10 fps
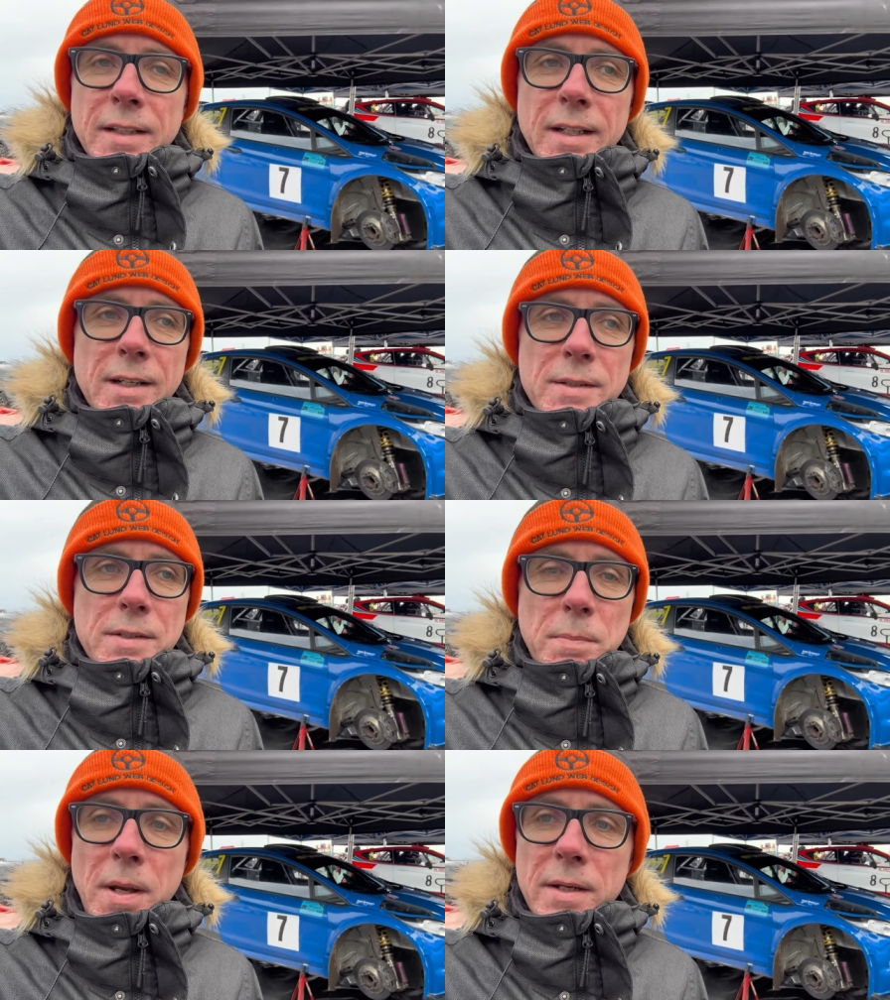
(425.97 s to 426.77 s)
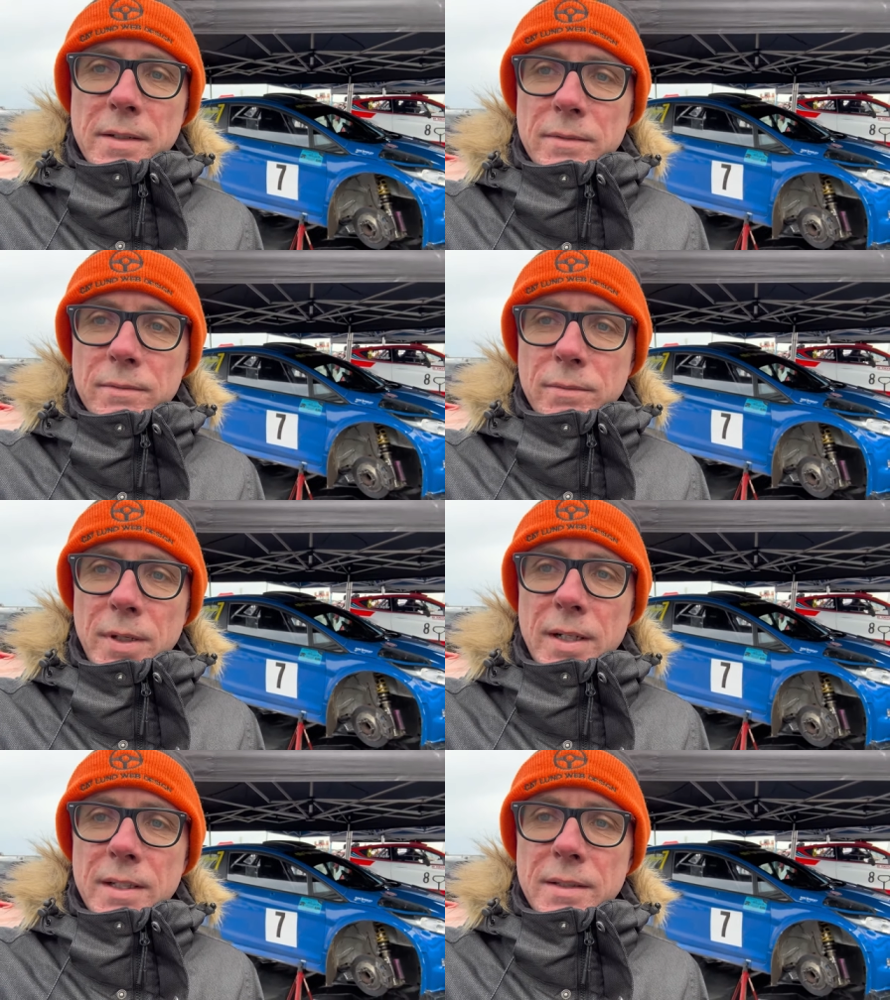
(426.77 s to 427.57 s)
Uh, spun
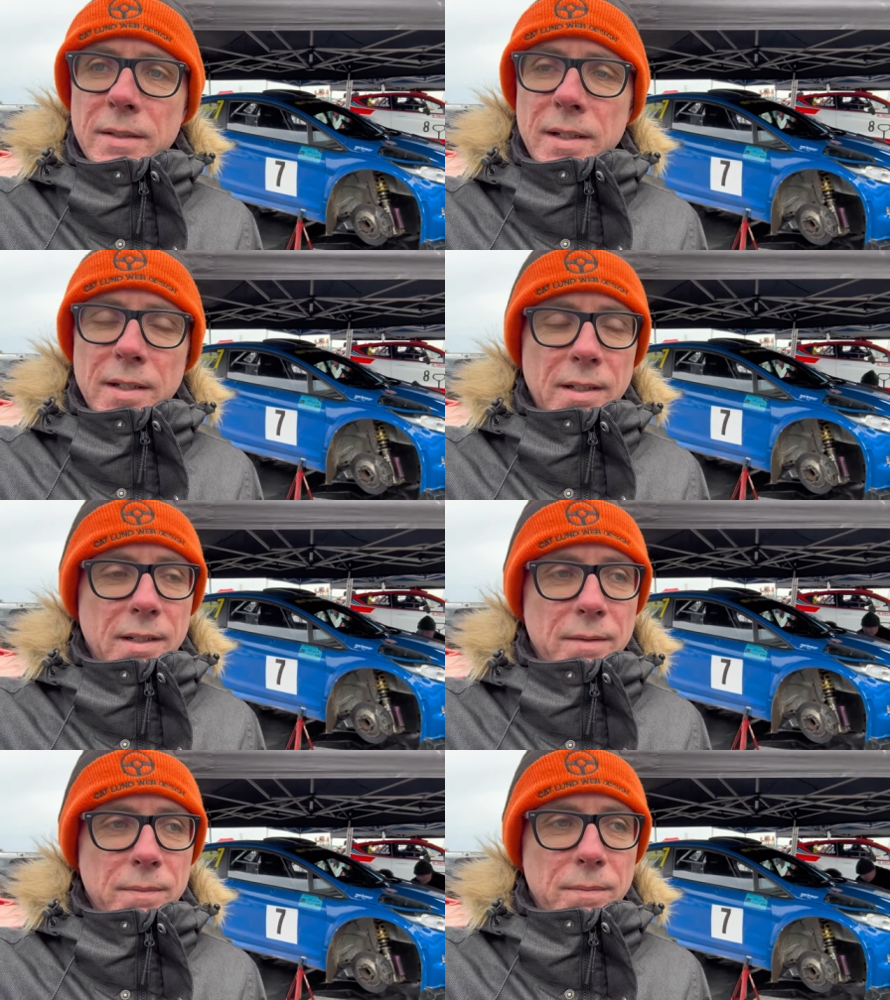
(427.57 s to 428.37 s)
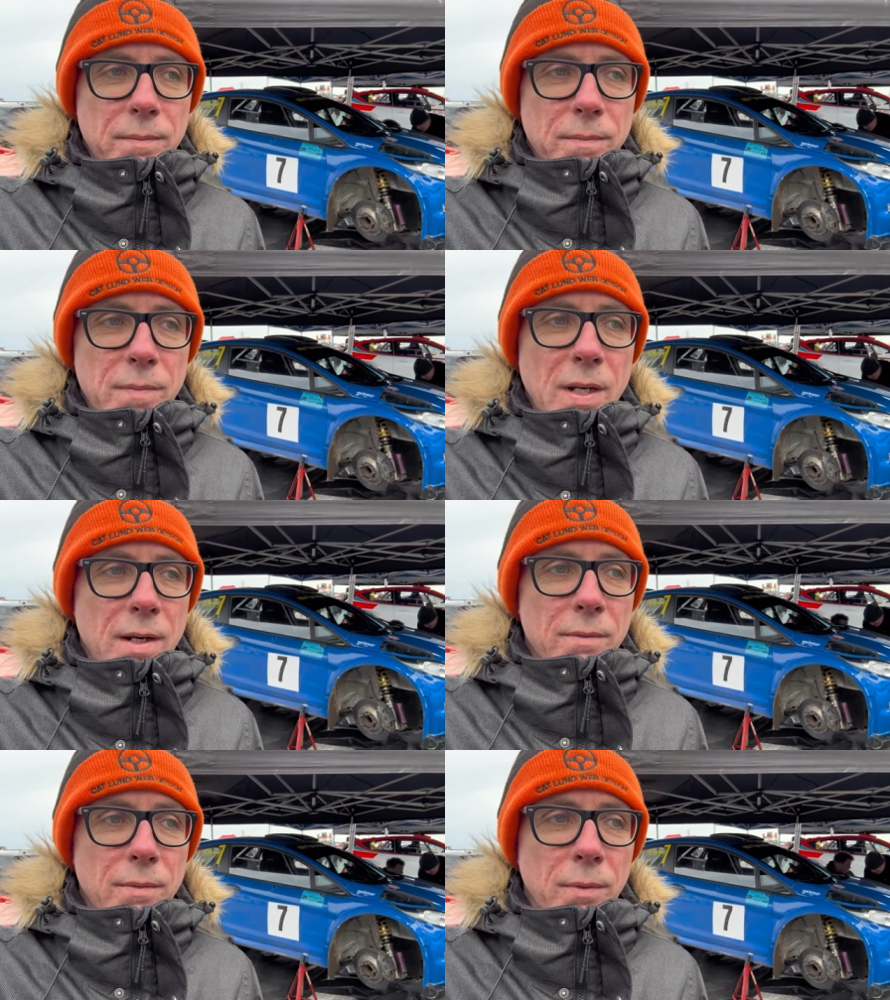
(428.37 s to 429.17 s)
really, uh, you
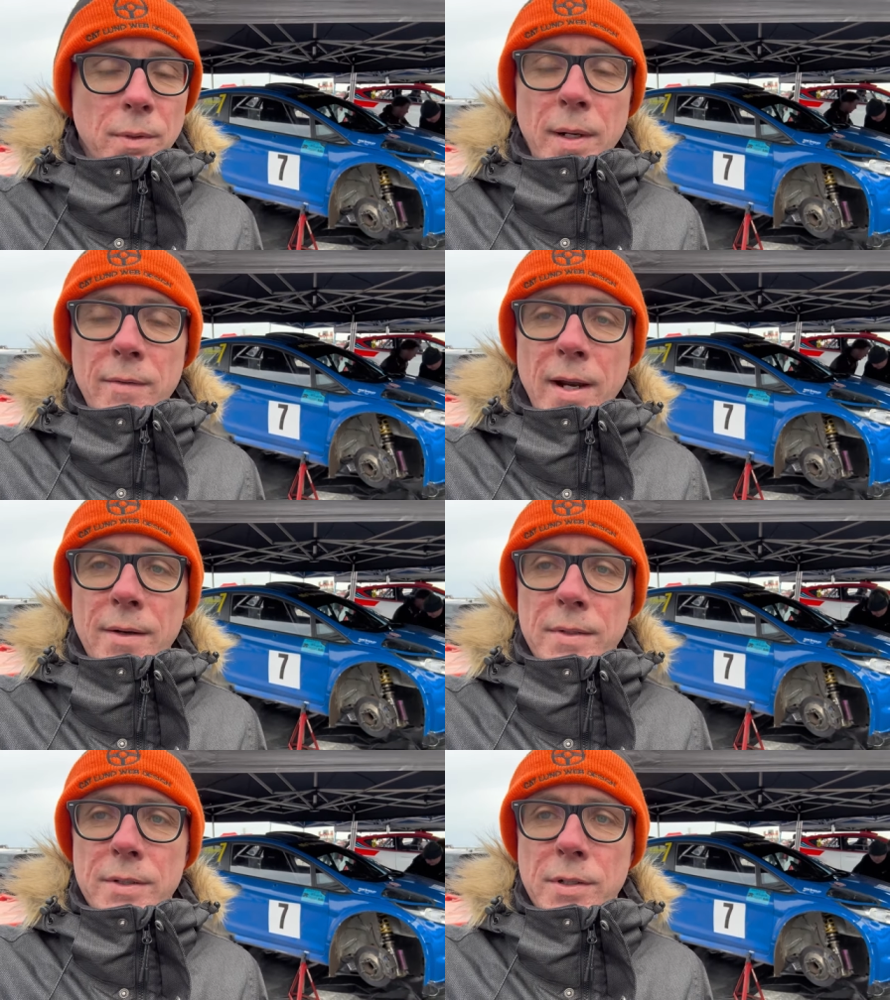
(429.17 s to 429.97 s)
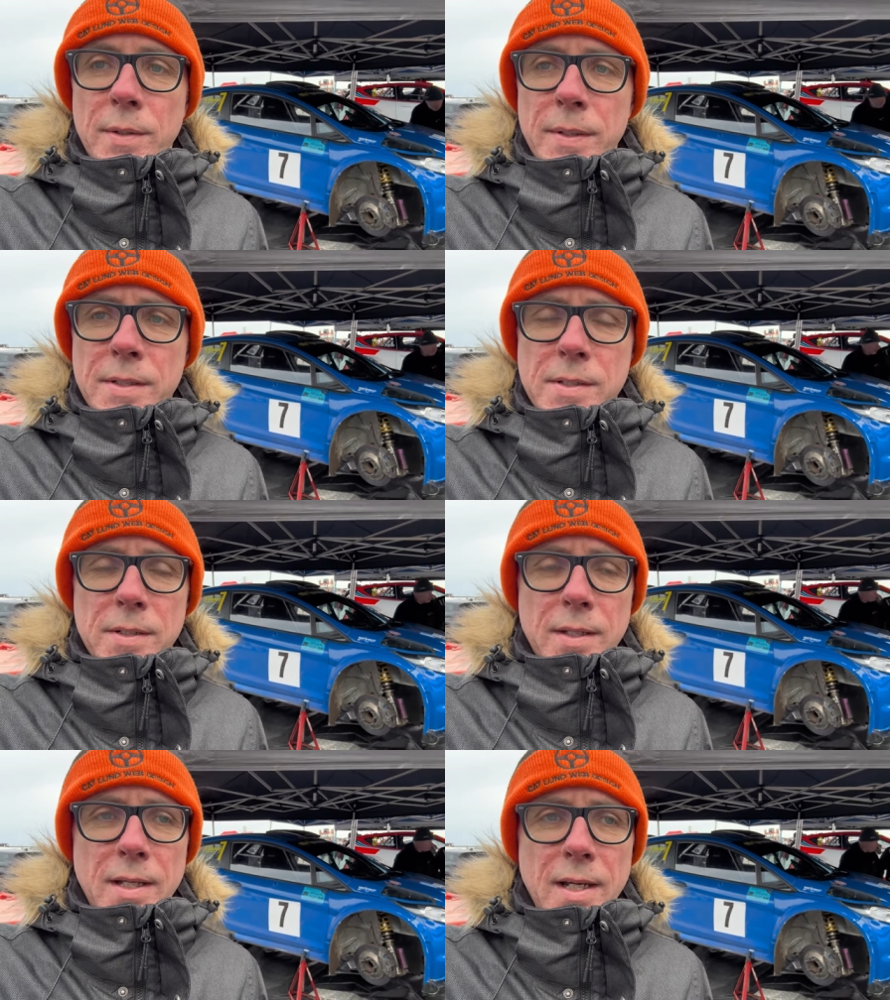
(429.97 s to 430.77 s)
know, all the way around at Druids,
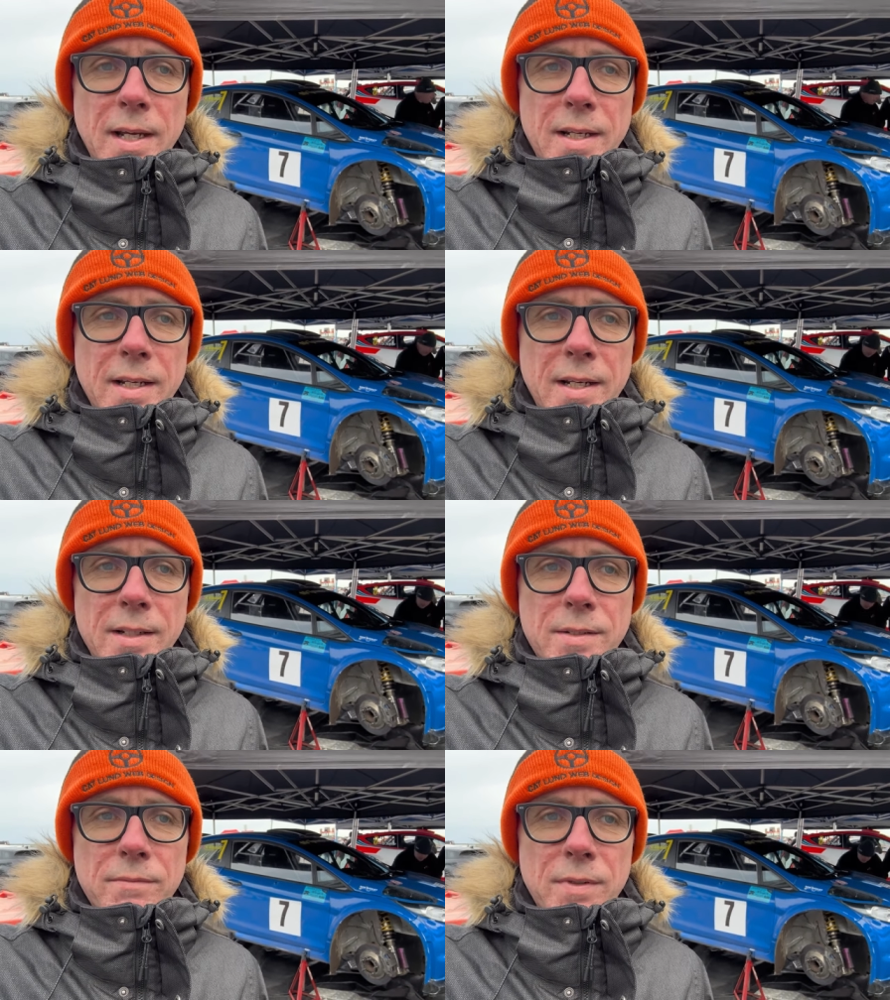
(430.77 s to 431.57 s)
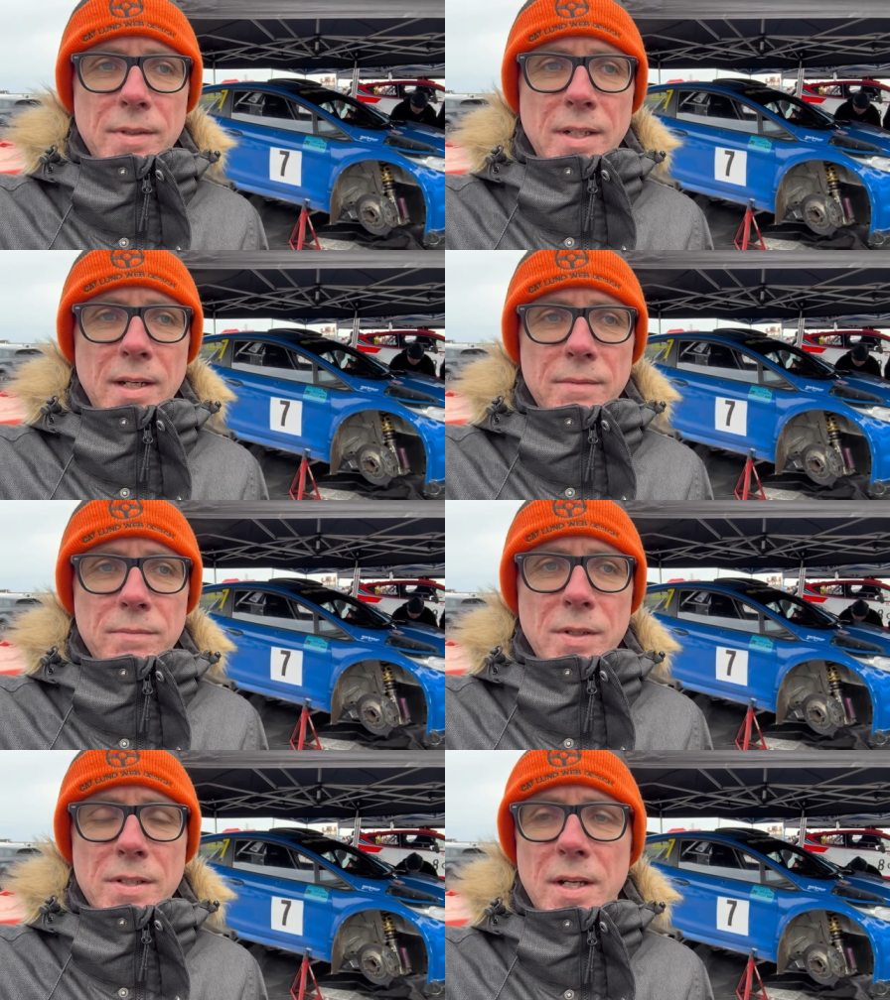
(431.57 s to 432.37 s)
uh, and then had to, re- you know,
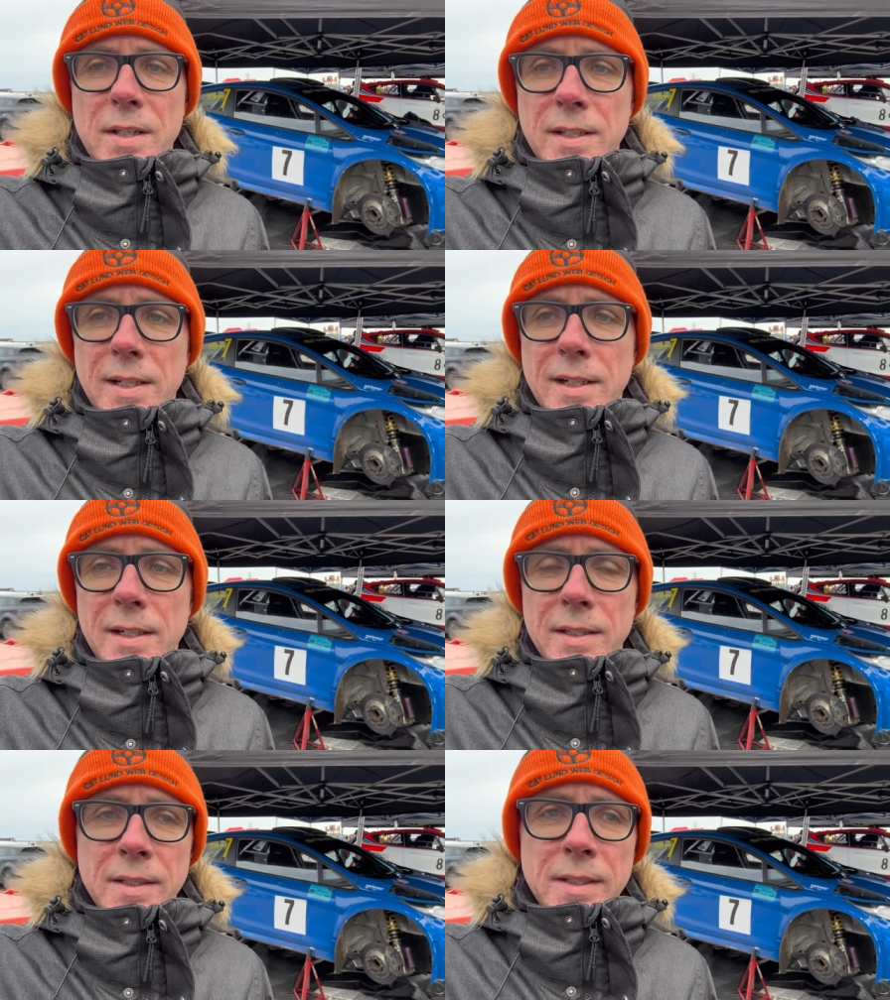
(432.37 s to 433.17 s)
restart the car.